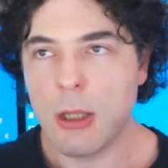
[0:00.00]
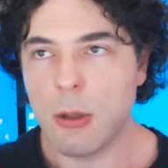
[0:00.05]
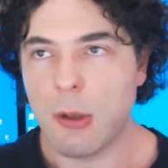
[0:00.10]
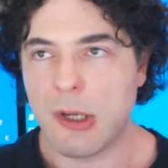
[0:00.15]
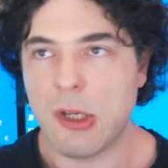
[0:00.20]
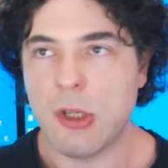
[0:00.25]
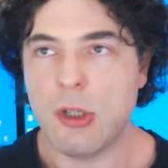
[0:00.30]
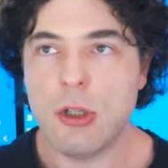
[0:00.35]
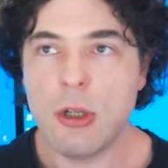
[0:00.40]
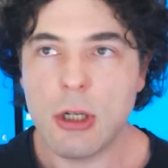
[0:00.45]

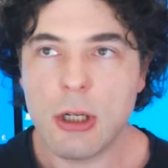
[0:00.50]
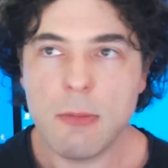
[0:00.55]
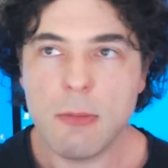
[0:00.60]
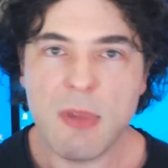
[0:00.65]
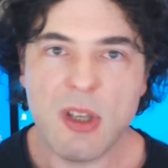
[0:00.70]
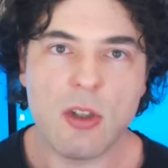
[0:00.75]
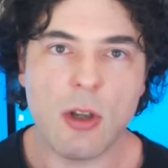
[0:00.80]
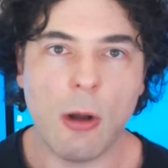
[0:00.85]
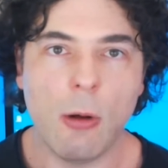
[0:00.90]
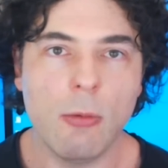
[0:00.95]
like you can
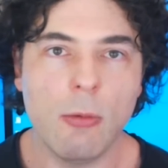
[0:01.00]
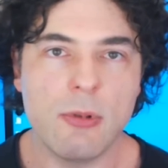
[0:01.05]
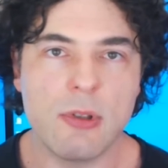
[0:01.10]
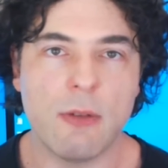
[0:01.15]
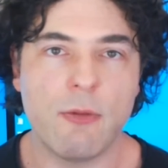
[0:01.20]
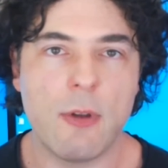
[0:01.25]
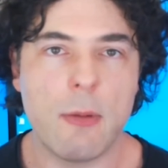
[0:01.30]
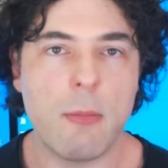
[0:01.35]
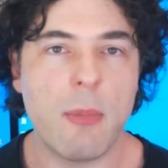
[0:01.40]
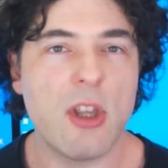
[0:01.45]
be told
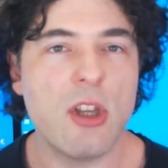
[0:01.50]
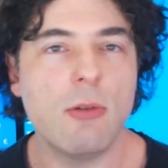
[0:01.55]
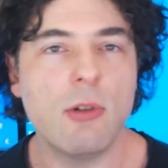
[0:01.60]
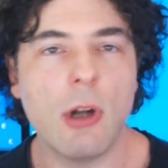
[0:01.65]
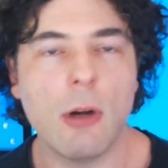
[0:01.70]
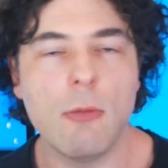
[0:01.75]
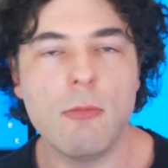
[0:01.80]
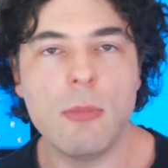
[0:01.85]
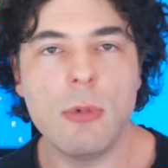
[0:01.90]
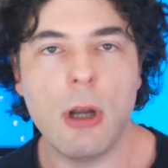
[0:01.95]
something but you
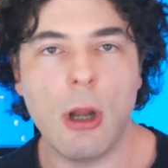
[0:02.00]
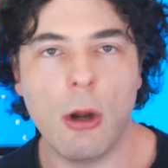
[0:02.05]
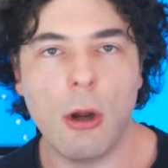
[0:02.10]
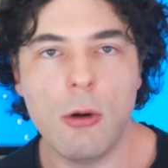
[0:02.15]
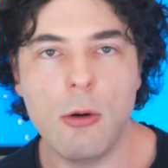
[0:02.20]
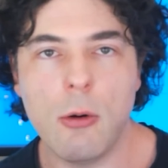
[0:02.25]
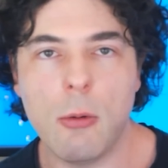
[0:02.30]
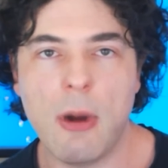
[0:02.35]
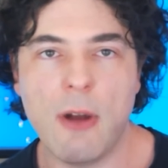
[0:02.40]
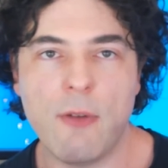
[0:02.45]
don't
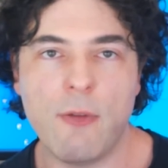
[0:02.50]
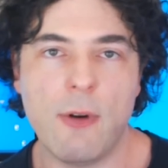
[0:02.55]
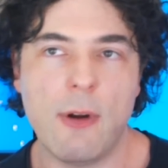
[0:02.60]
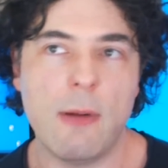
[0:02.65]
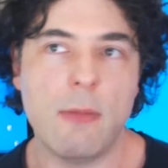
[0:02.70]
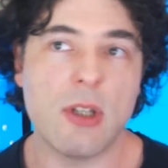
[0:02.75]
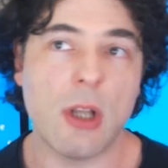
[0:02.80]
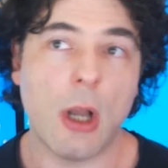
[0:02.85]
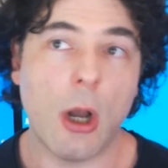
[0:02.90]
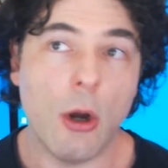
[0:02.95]
know whether it was